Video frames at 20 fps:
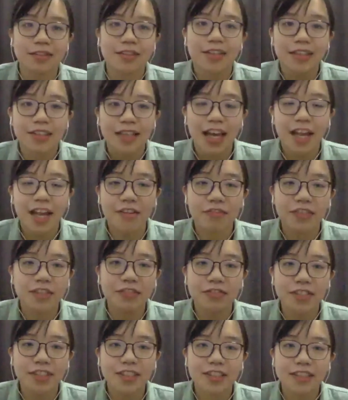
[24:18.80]
heavy
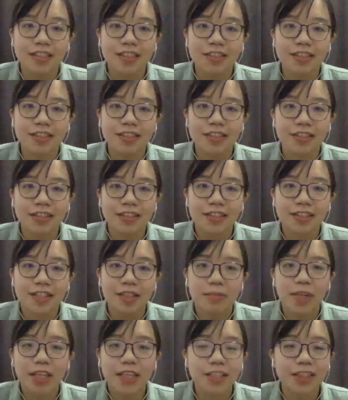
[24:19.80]
research,
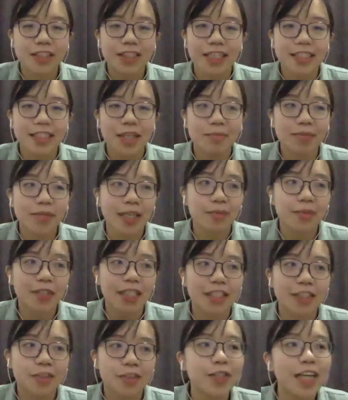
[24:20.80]
because sometimes
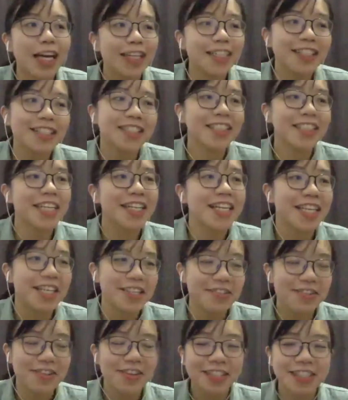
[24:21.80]
you can't just say
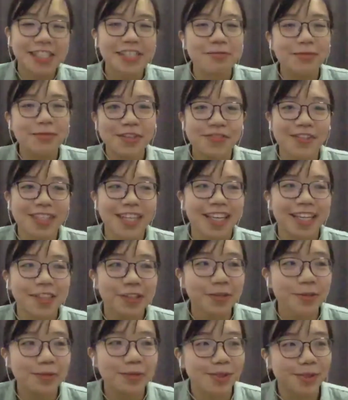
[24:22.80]
you got EBV and
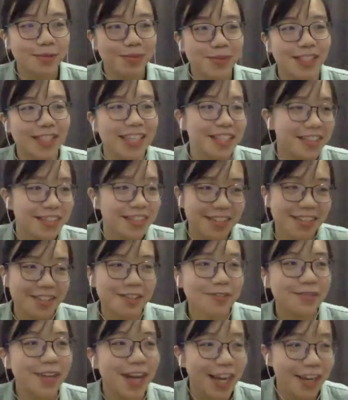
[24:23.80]
you will be destined
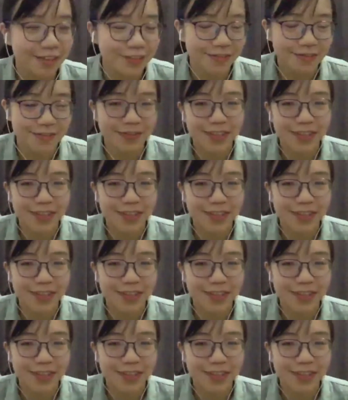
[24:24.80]
to have